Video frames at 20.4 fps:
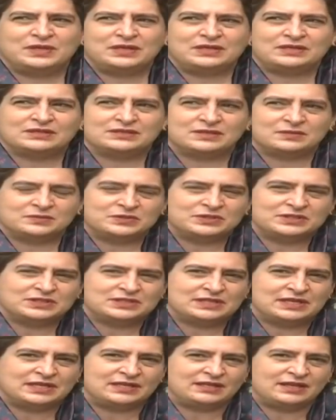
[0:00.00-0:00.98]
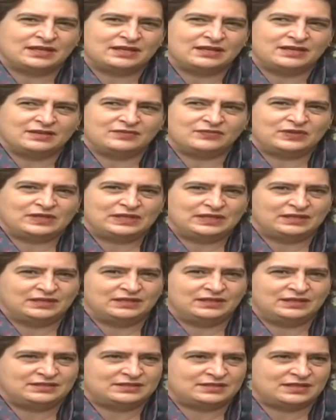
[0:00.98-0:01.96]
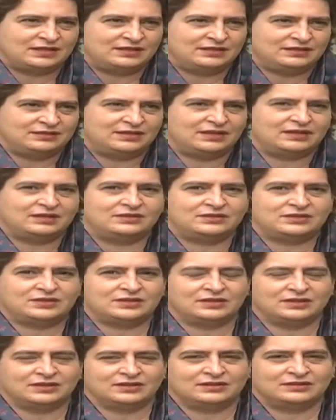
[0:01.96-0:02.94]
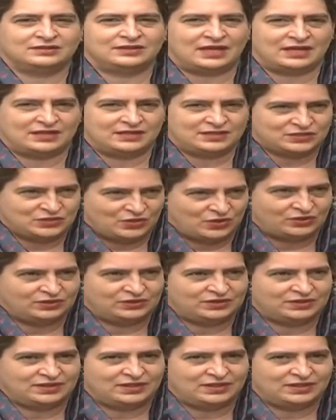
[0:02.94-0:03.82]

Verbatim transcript: make assumptions like that. I have clearly said that that is not the